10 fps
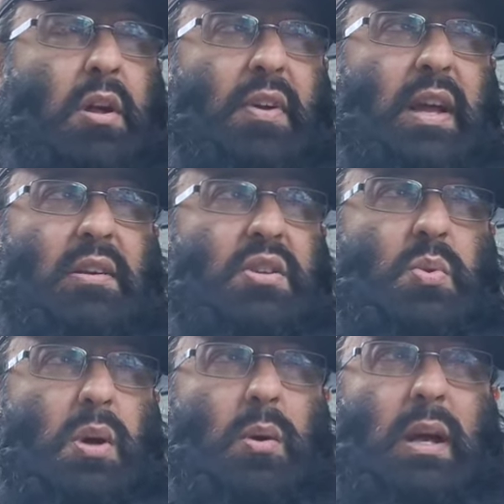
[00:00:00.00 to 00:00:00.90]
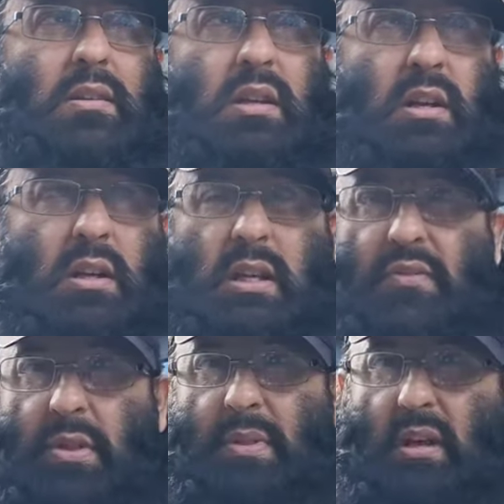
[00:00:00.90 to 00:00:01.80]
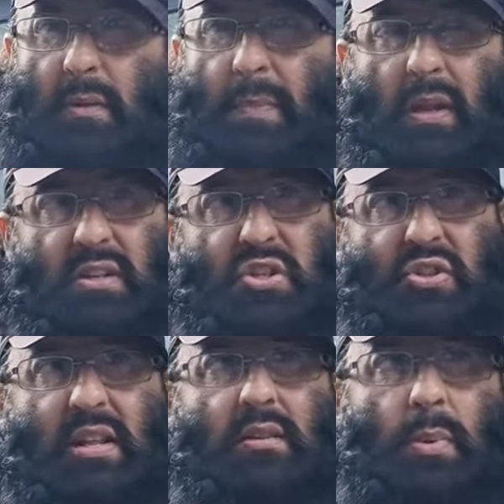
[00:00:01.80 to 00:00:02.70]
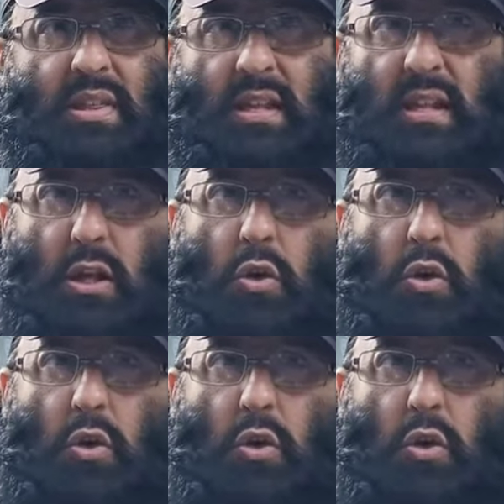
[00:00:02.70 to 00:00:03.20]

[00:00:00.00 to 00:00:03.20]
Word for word: over here as well and give them the strength within the